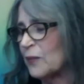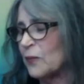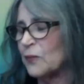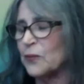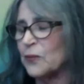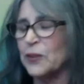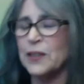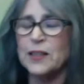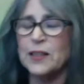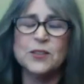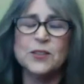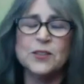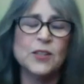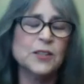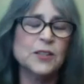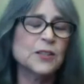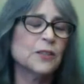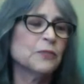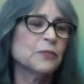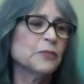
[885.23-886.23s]
we're going to
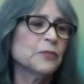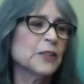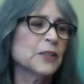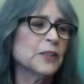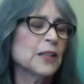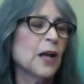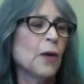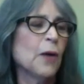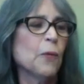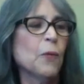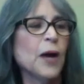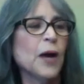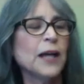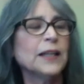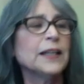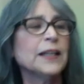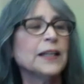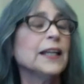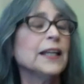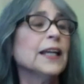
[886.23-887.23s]
start to feel
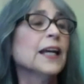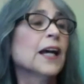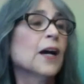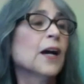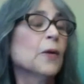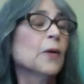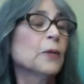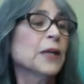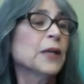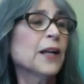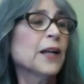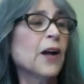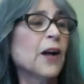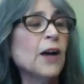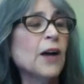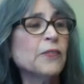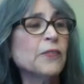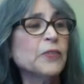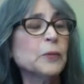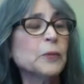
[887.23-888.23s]
Hawaii. We get
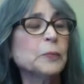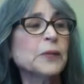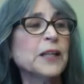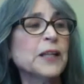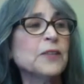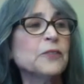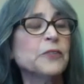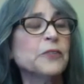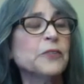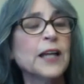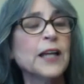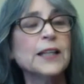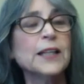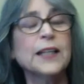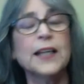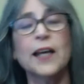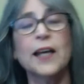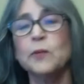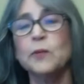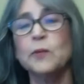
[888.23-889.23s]
off the plane
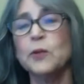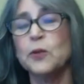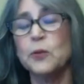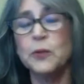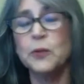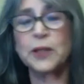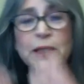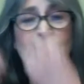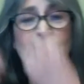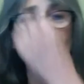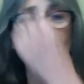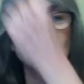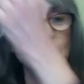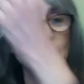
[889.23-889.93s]
finally, and we're greeted with